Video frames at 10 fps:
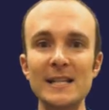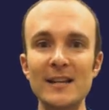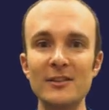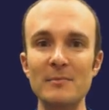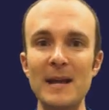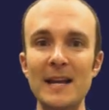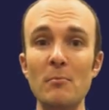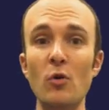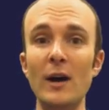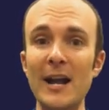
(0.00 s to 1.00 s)
here to make
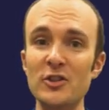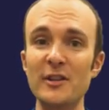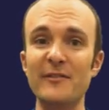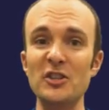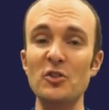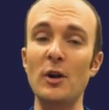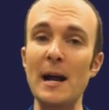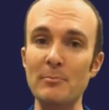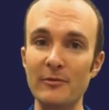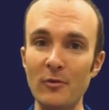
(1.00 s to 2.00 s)
it more energy efficient or
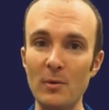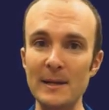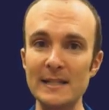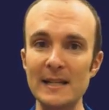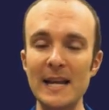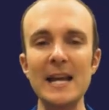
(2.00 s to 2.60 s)
high performance?